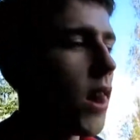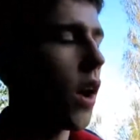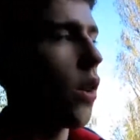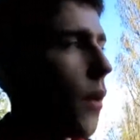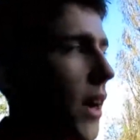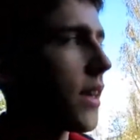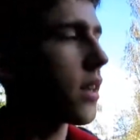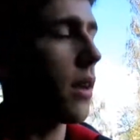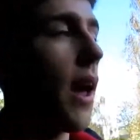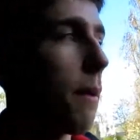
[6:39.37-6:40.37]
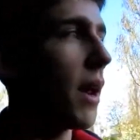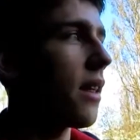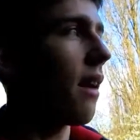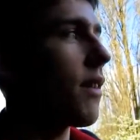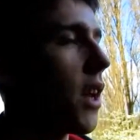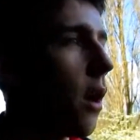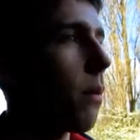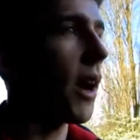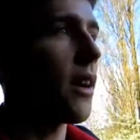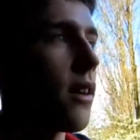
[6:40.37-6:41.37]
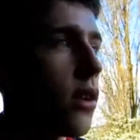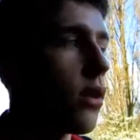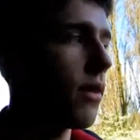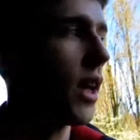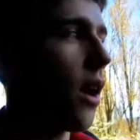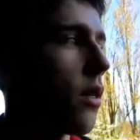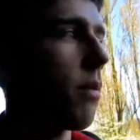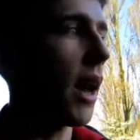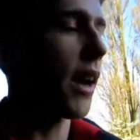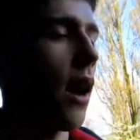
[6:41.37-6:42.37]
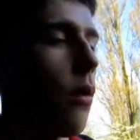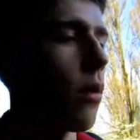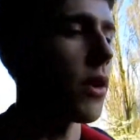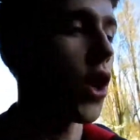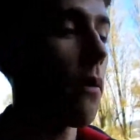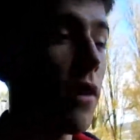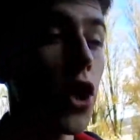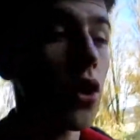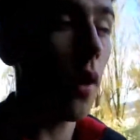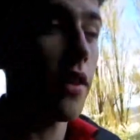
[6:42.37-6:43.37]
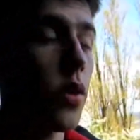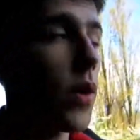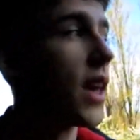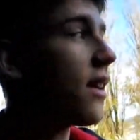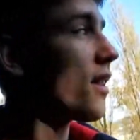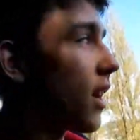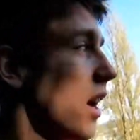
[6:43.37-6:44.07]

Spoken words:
Otherwise, yeah, planning that video, planning another video, the blackout one, which hopefully should go out this weekend.